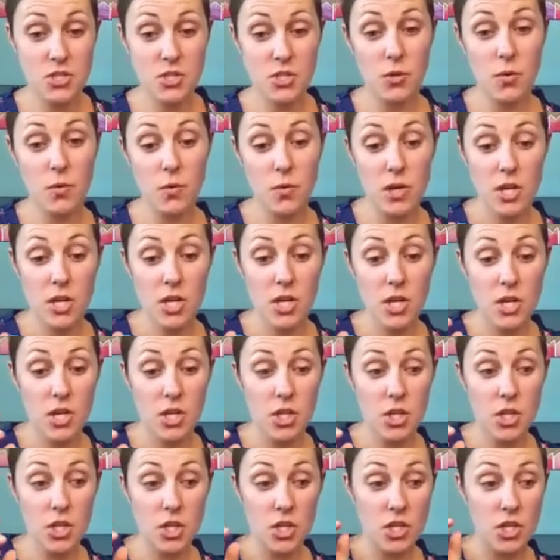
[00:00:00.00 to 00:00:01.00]
So
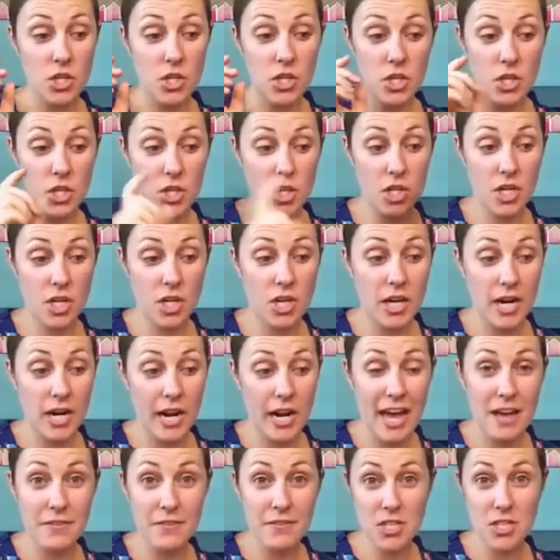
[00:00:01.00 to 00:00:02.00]
you're
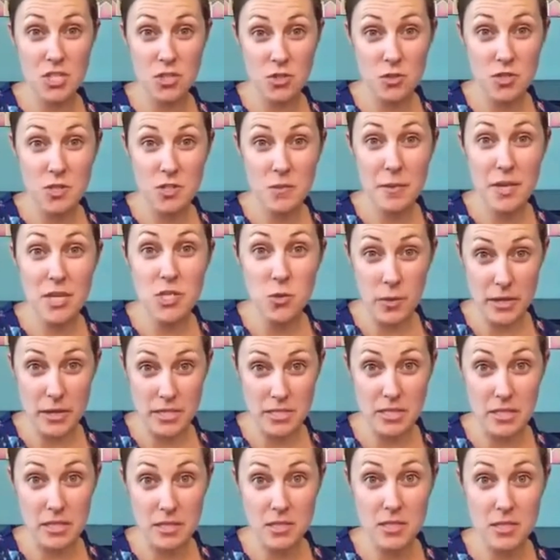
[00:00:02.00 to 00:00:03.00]
having students make
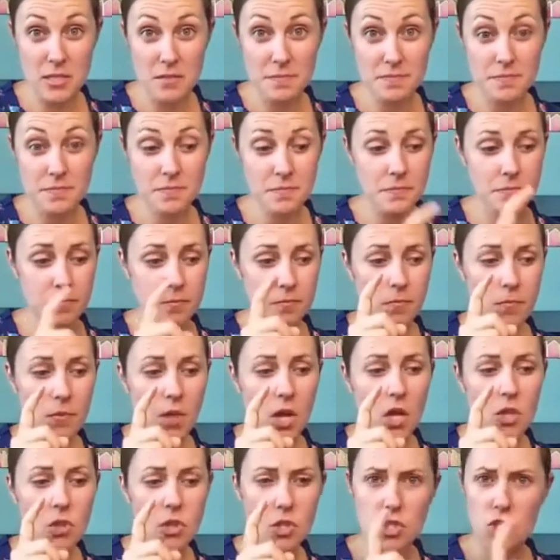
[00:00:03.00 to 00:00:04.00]
choices.
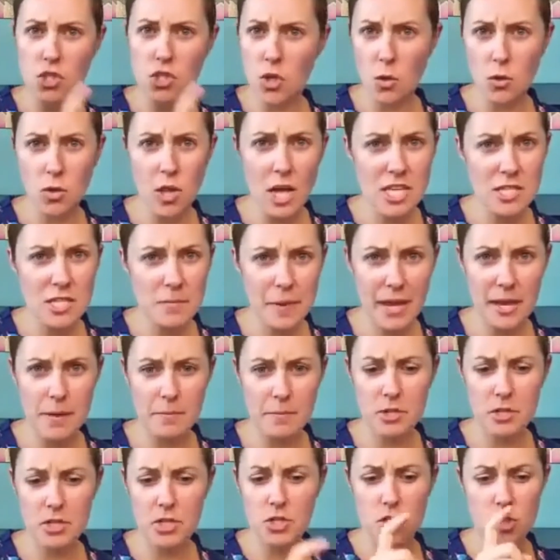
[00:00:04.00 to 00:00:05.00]
There's no lost
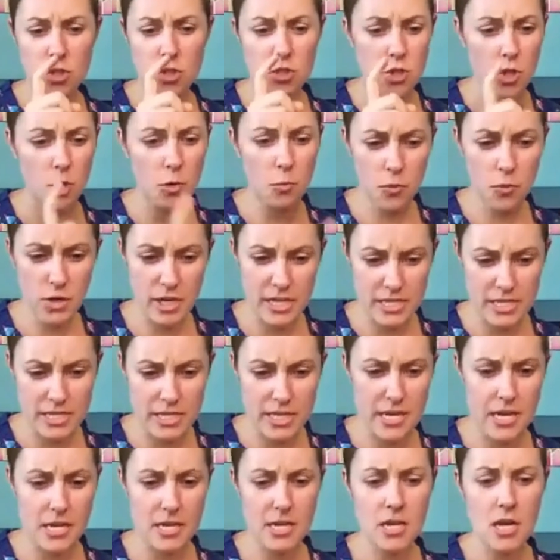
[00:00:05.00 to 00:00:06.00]
papers. There's no
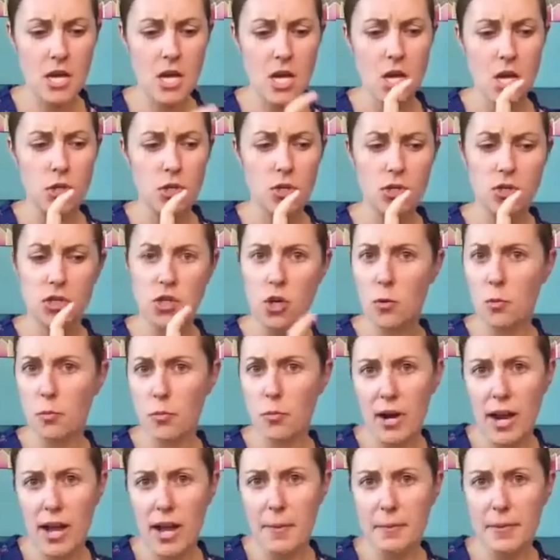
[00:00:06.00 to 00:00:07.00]
printing. There's no
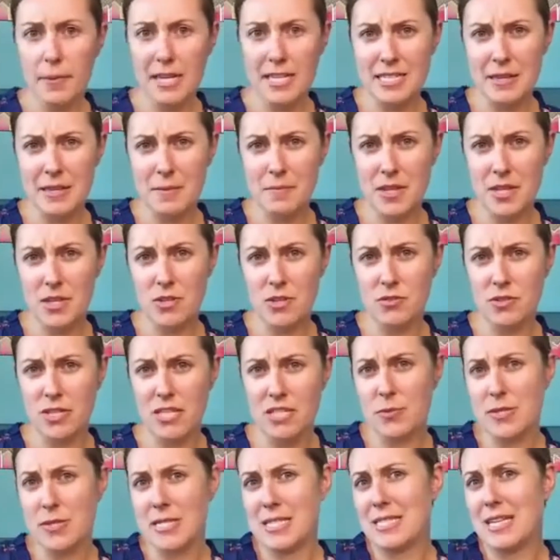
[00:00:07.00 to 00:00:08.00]
prep except that you need
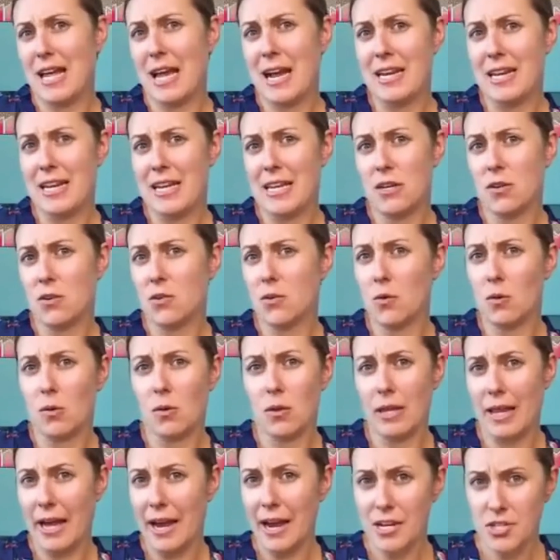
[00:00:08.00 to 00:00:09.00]
to assign it in
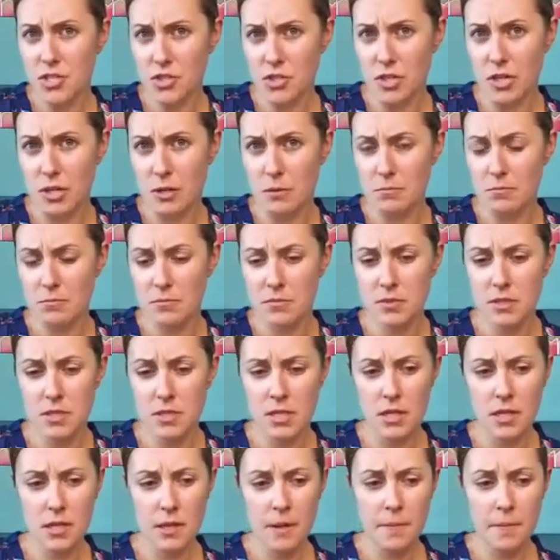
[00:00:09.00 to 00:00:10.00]
Google Classroom.
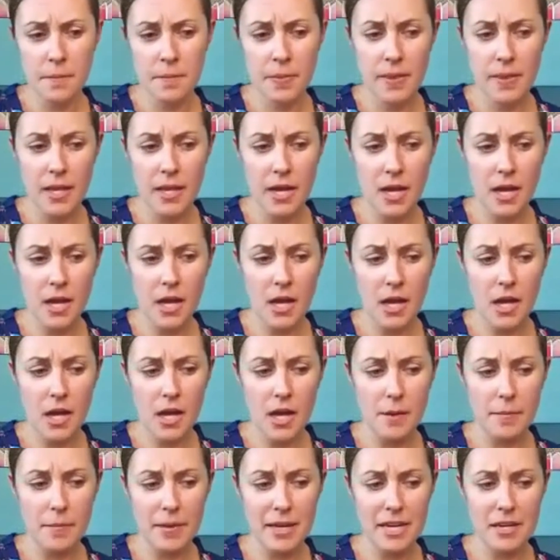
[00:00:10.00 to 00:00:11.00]

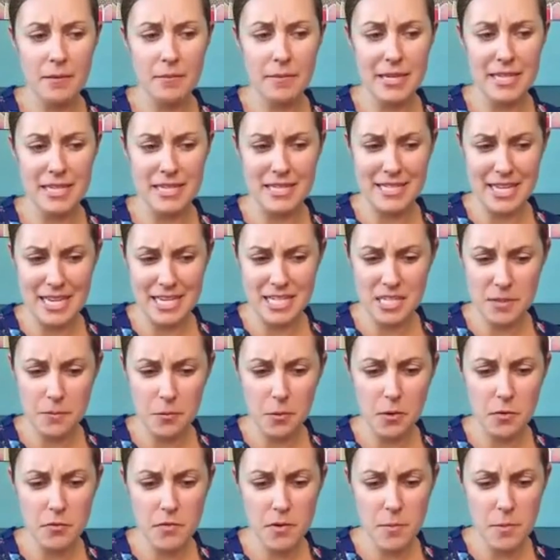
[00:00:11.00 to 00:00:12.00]
It can be
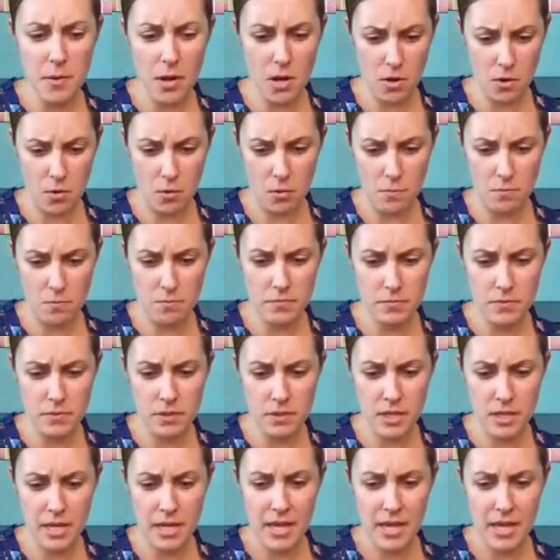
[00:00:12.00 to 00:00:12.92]
accessible from home.